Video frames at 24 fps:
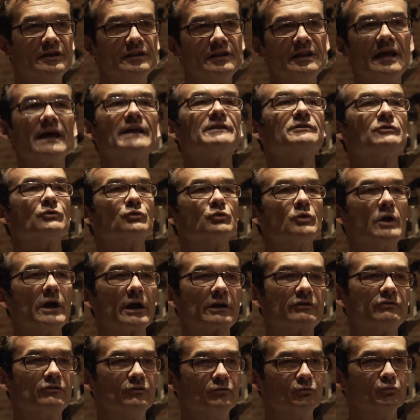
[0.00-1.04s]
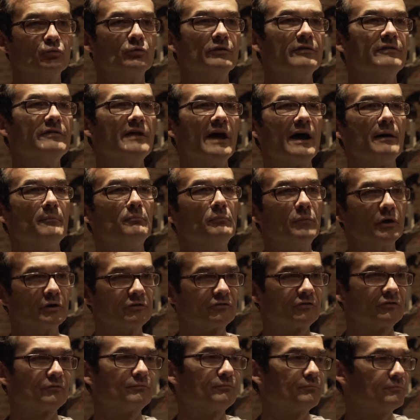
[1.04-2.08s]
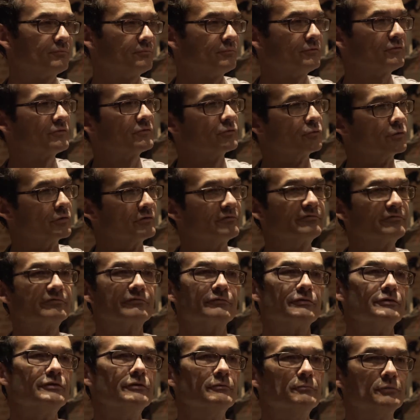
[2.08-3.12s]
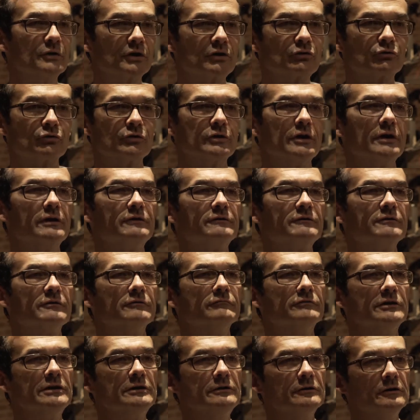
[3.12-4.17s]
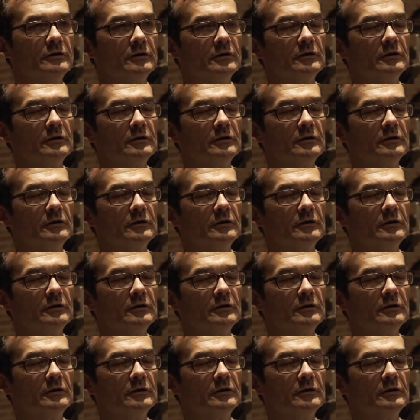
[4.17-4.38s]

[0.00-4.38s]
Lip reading: in that direction with that much sort of freedom and creativity.